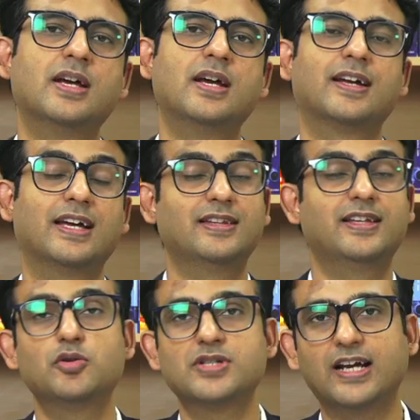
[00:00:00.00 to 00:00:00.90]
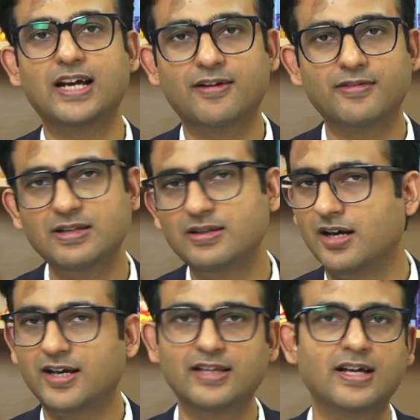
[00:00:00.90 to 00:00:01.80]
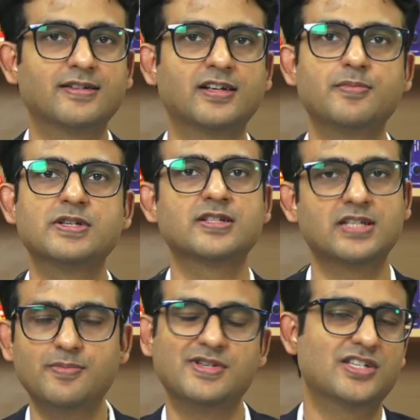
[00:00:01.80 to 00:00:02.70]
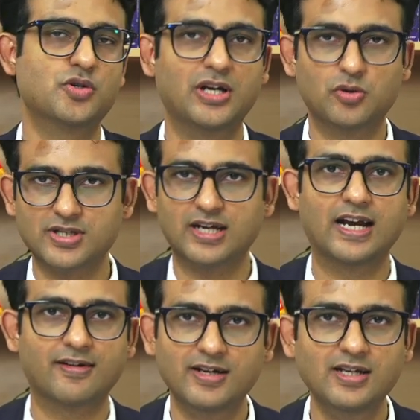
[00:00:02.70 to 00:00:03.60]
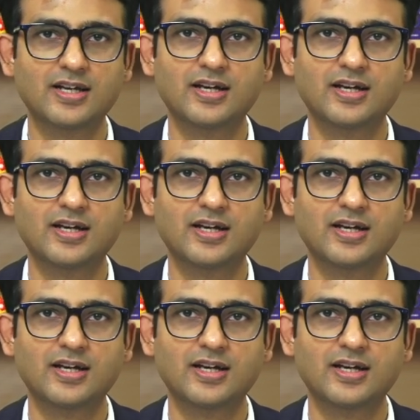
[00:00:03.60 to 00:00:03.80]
can they do psychiatry again the answer remains the same yes you can do psychiatry